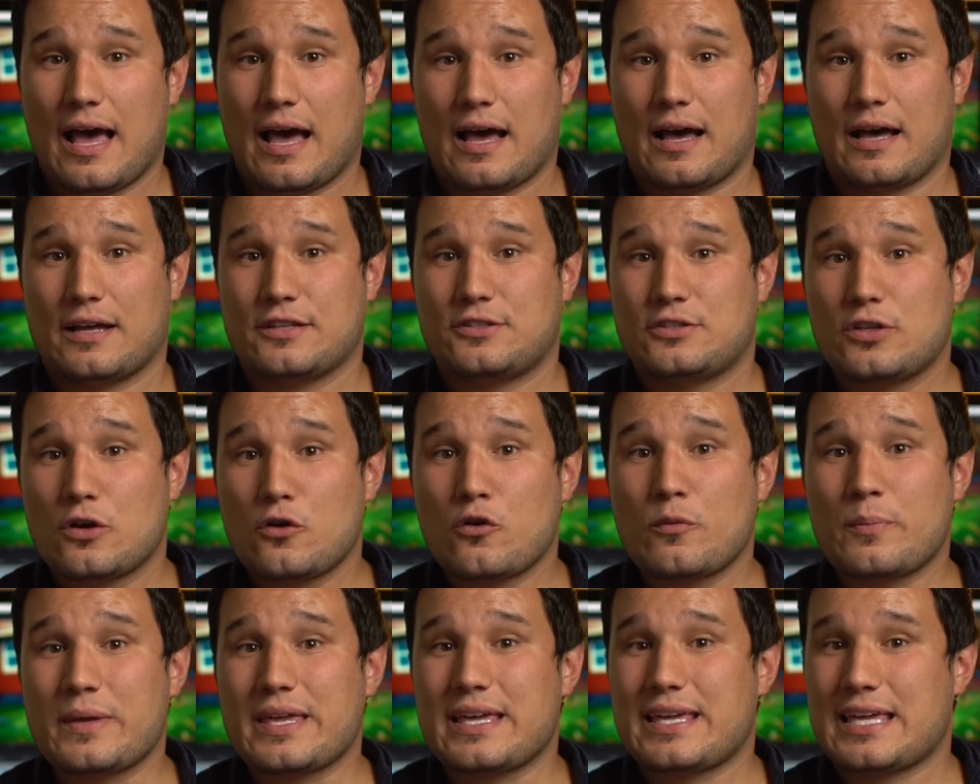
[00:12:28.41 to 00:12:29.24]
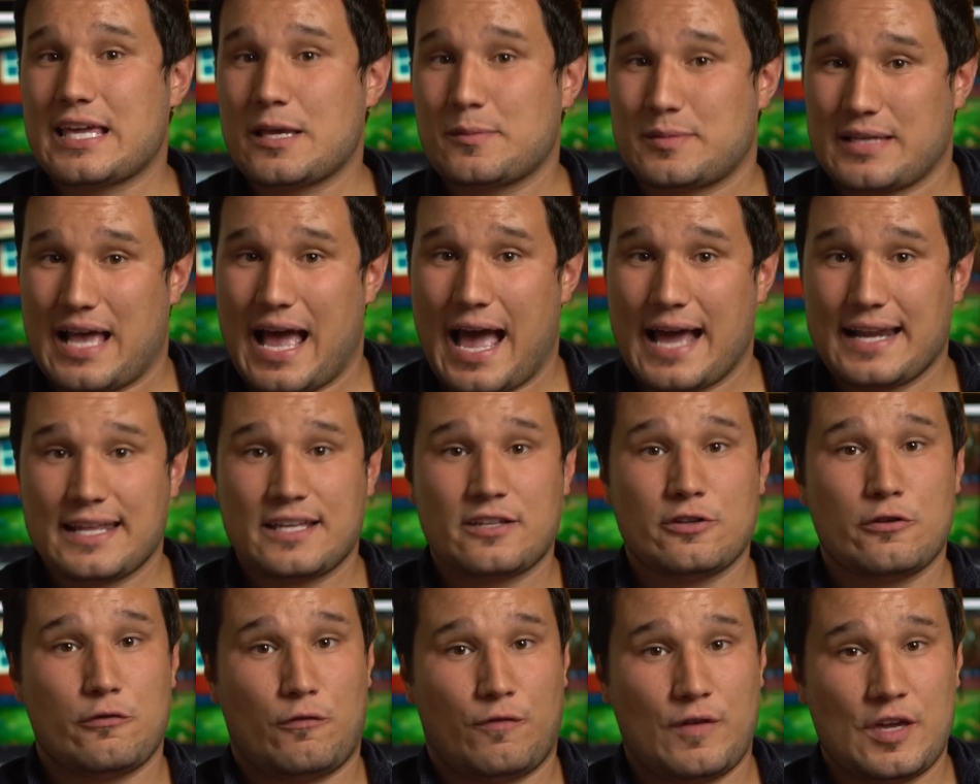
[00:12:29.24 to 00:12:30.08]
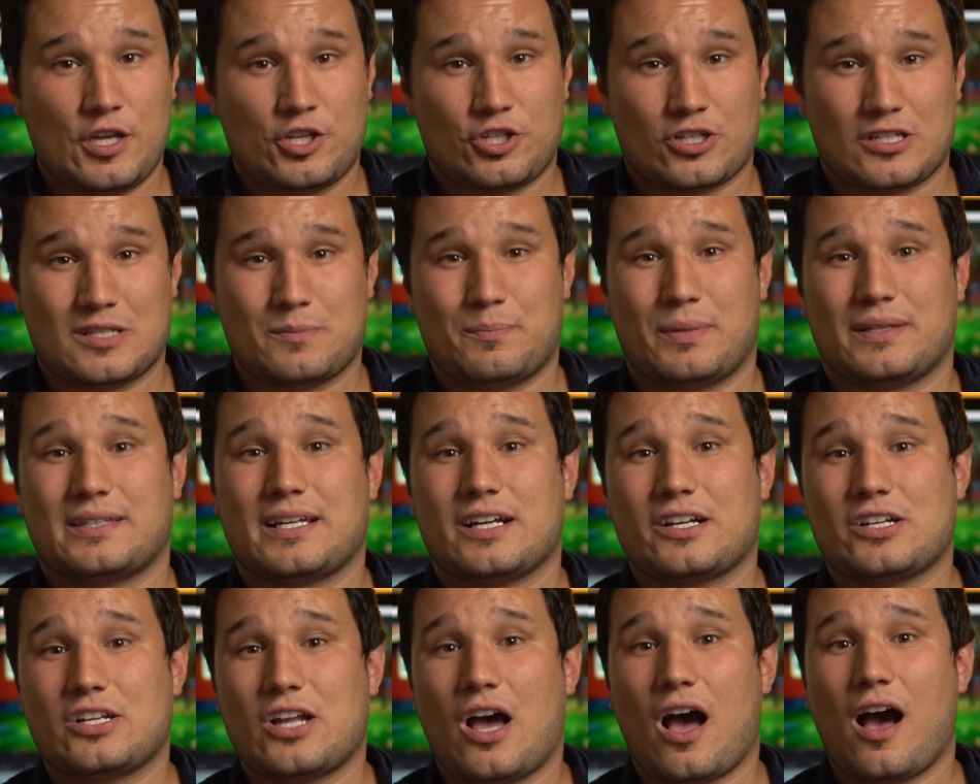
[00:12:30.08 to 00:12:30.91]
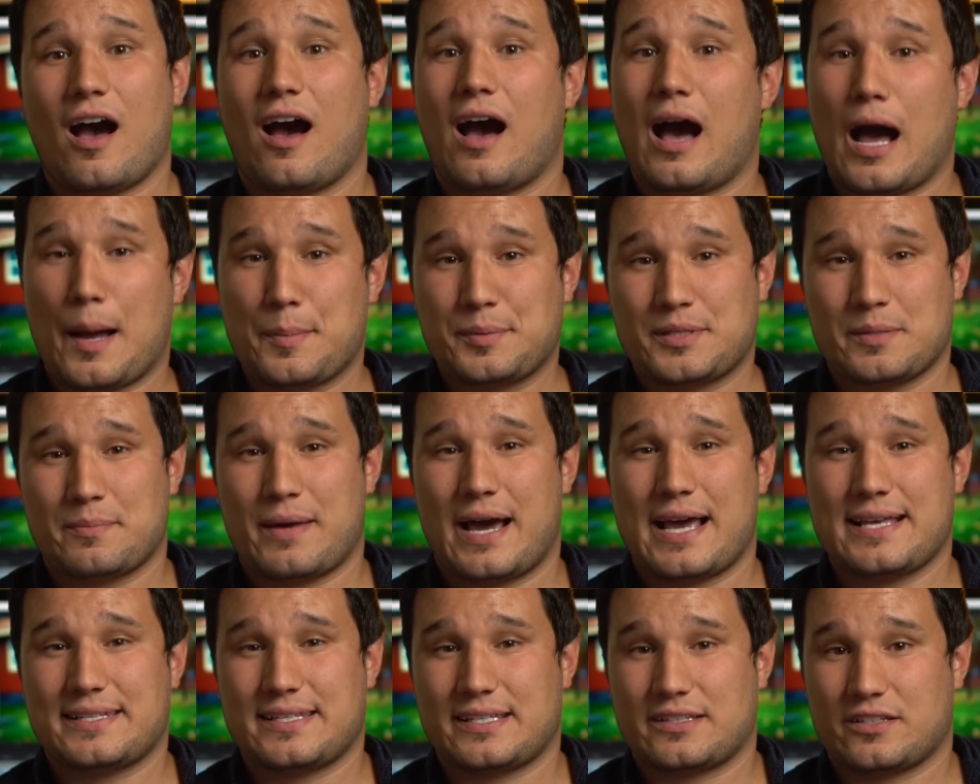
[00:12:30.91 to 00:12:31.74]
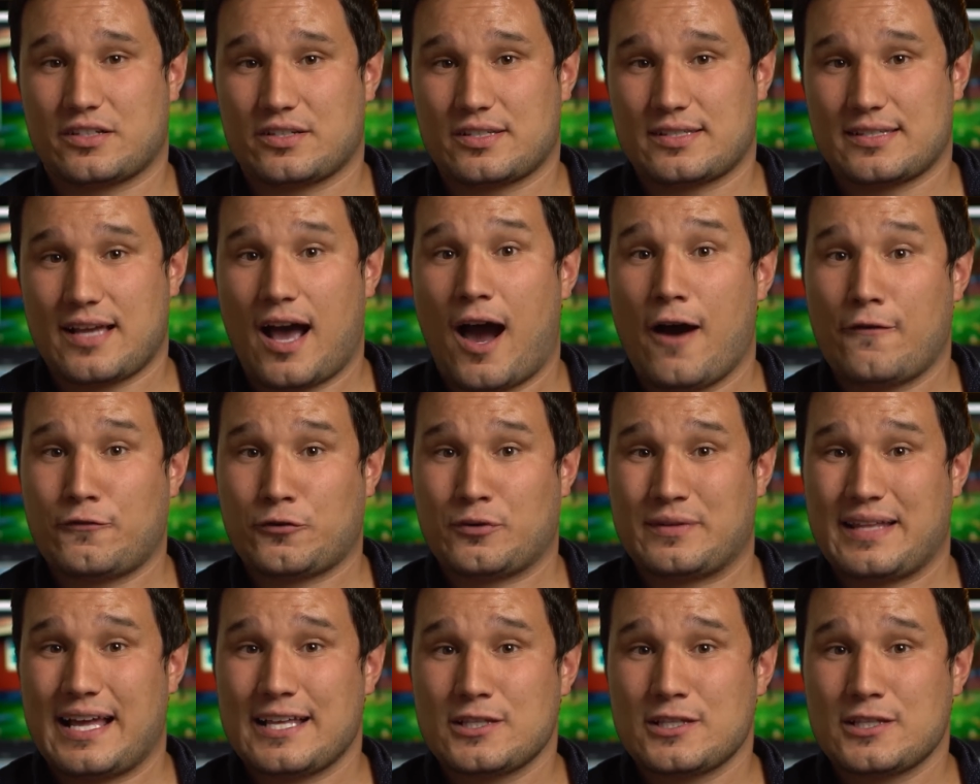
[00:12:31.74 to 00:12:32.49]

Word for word: Uh, Adobe keeps adding new features, but they're not optimizing their software.